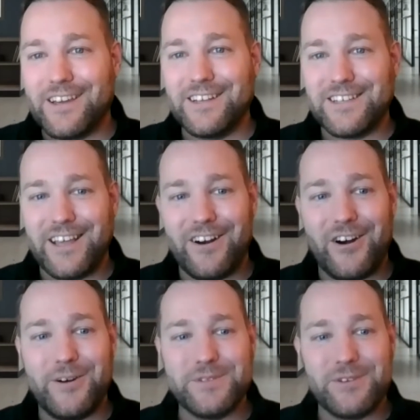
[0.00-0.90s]
into that
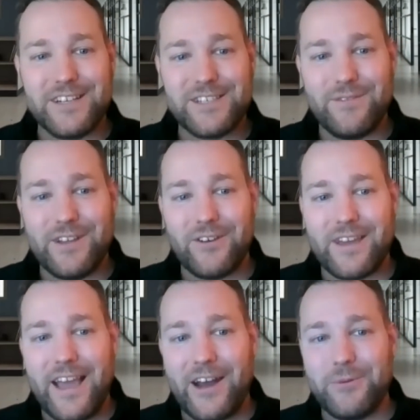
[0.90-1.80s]
arms race of like,
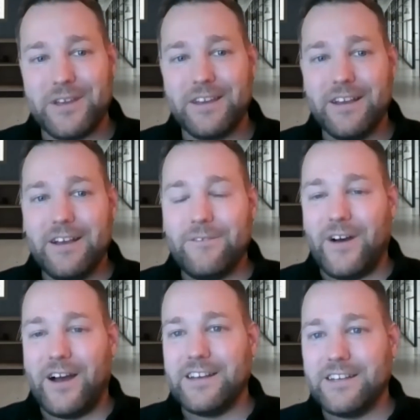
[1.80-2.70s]
okay, how do we
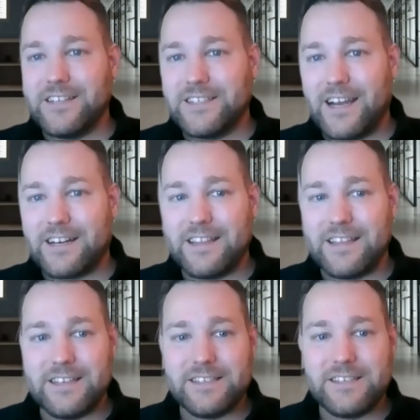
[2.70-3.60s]
find and detect
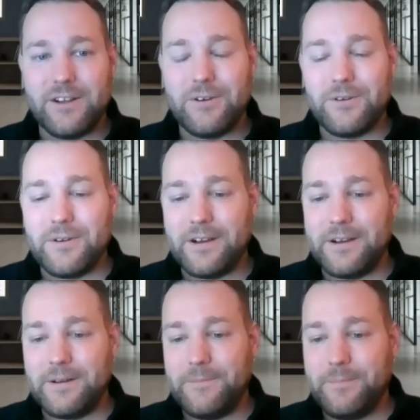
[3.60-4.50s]
these,
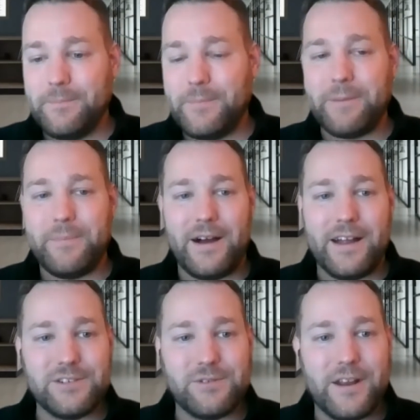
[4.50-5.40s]
bad
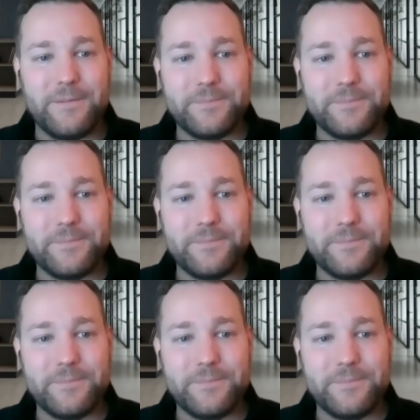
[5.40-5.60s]
bots, right?